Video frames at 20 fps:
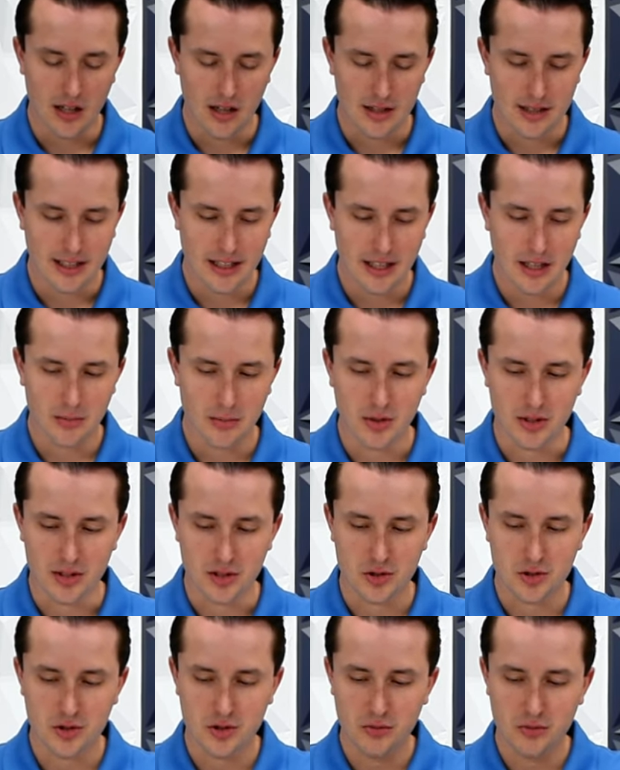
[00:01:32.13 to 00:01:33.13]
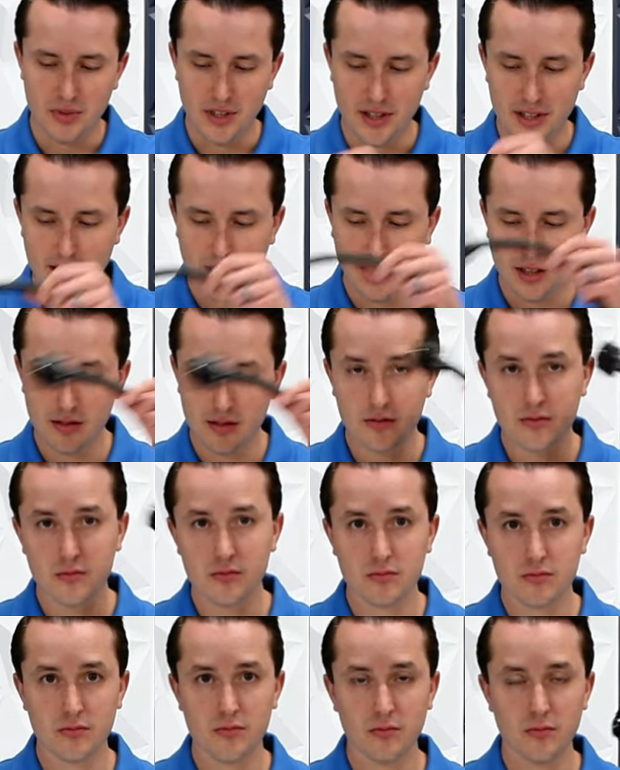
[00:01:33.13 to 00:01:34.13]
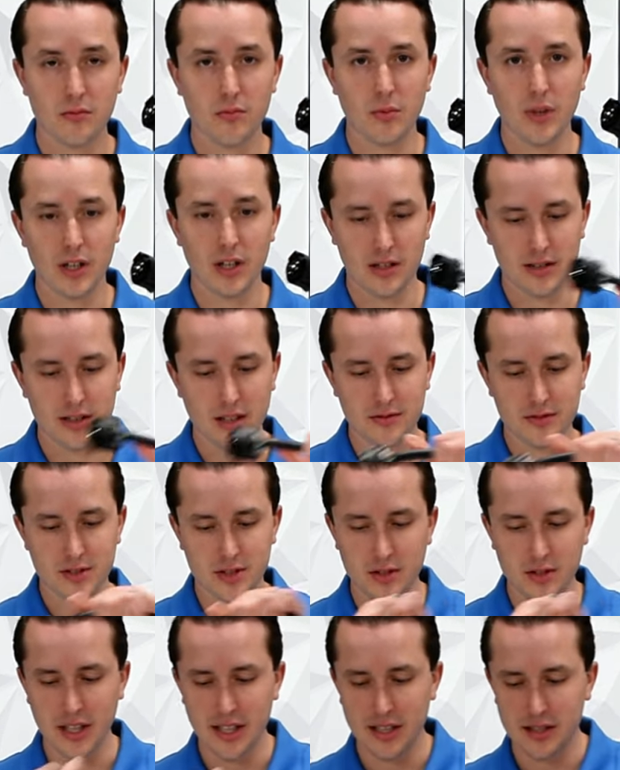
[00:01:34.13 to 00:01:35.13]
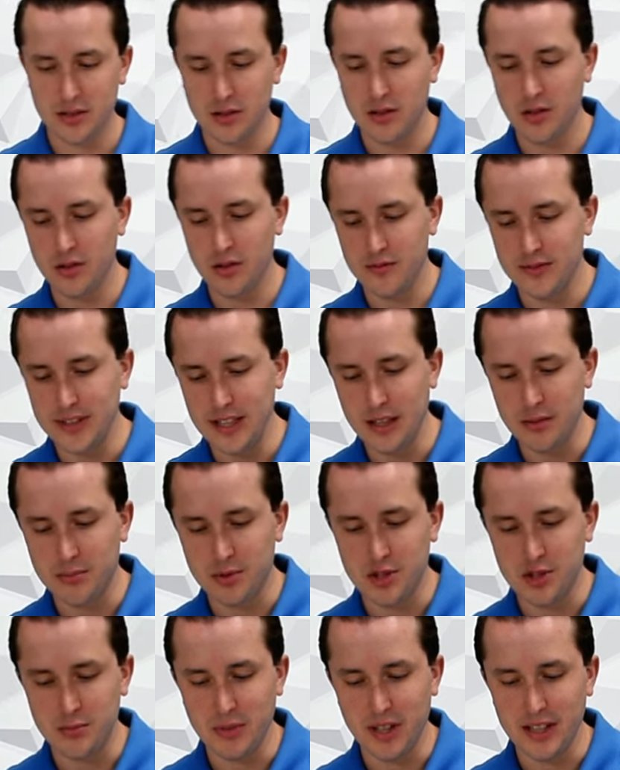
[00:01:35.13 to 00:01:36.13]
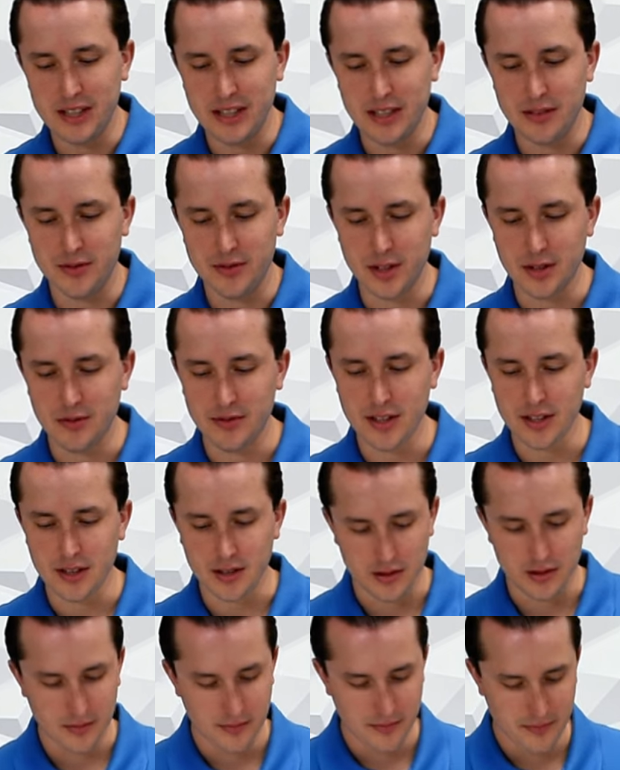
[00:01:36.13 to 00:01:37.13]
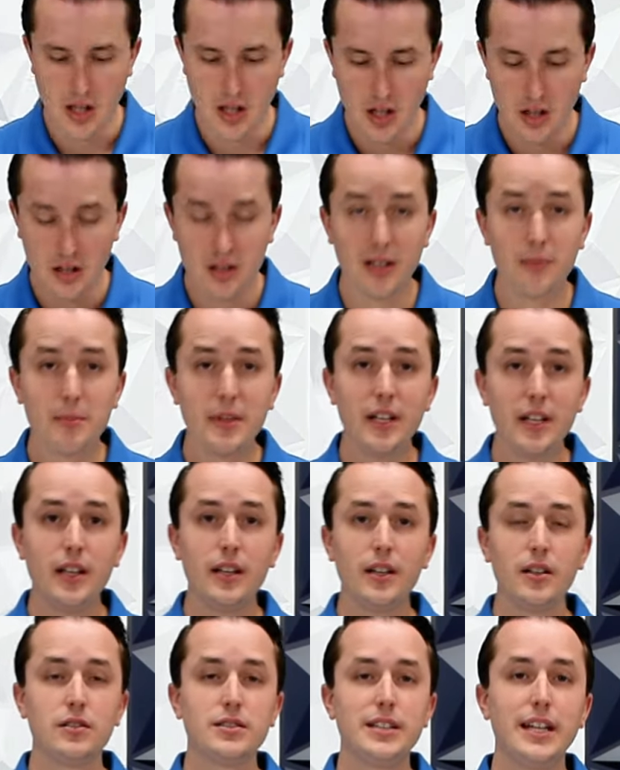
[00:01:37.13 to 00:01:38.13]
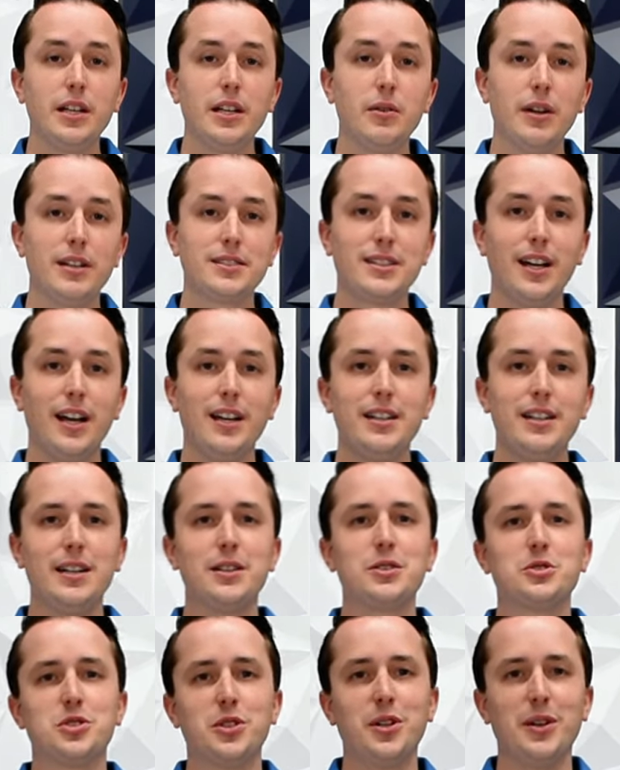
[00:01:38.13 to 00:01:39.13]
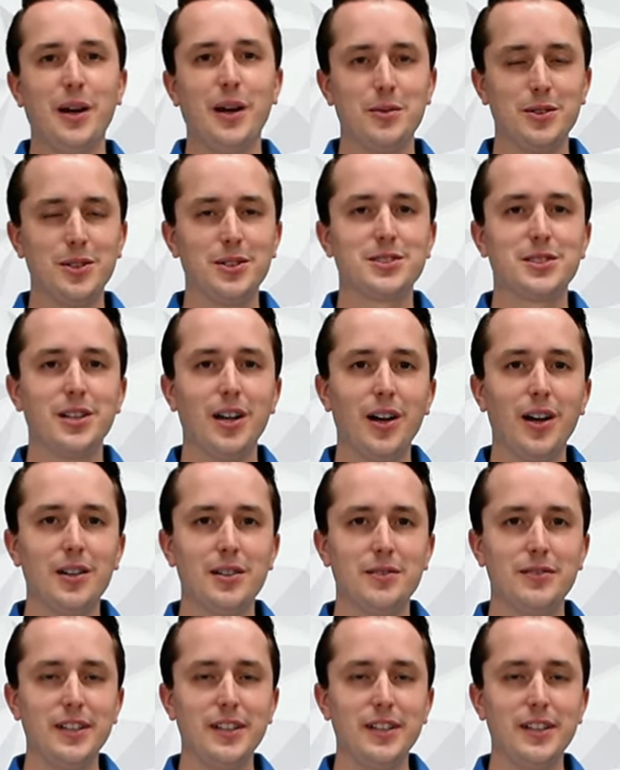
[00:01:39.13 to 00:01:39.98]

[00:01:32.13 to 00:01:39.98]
The cable is super thick, well enough to handle all the amperage you might need for your vehicle. Let me take you outside and I'll show you how it looks on a